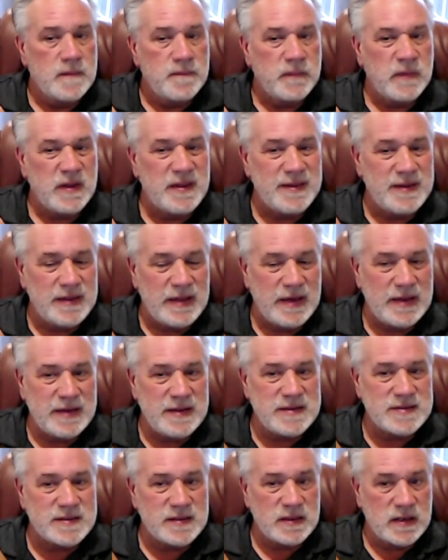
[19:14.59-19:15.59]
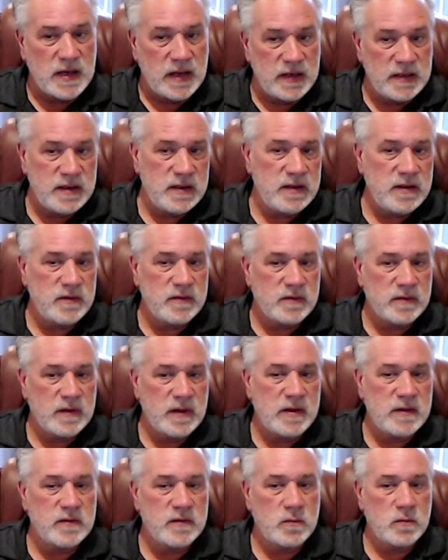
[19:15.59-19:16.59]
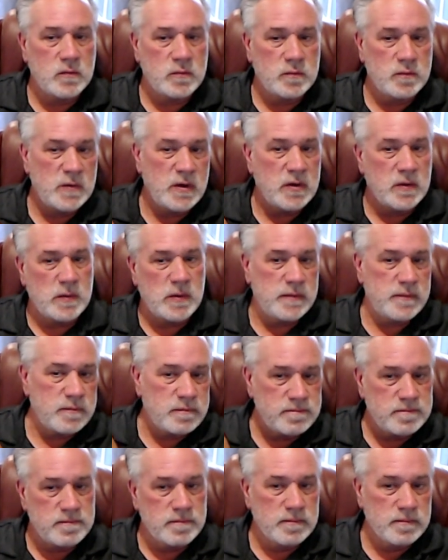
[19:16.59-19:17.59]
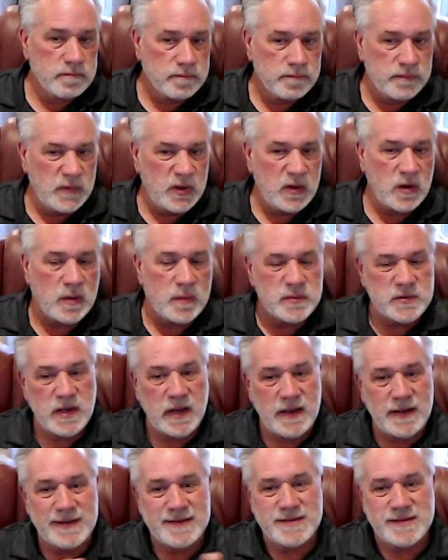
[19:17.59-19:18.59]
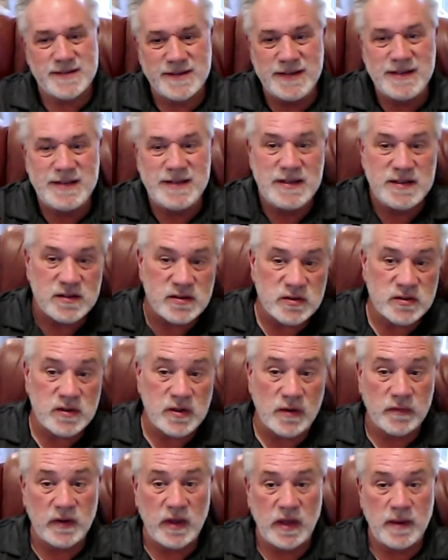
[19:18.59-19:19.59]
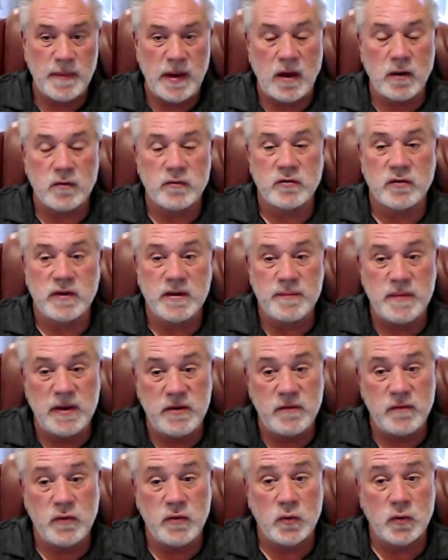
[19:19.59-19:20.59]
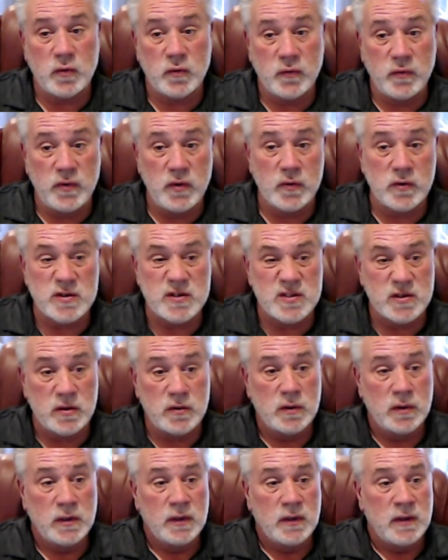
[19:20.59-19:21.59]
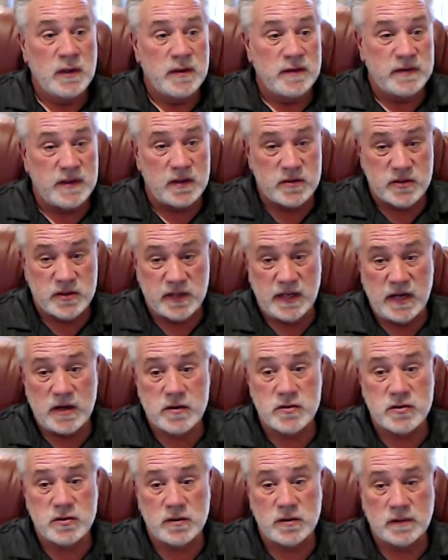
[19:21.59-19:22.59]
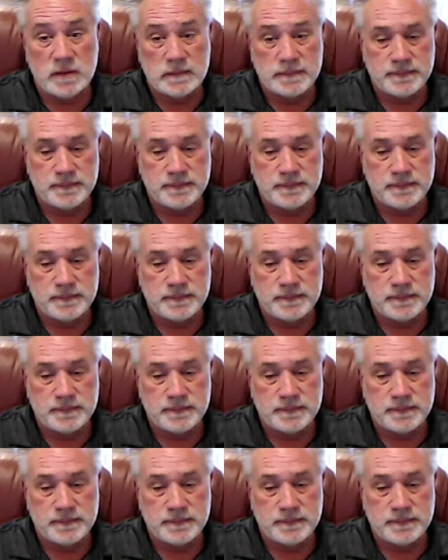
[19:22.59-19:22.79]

in the 80s and 90s as it, you know, what, you know what I'm saying, as CDs and stuff came out, so they made fewer and fewer, so they're scarcer.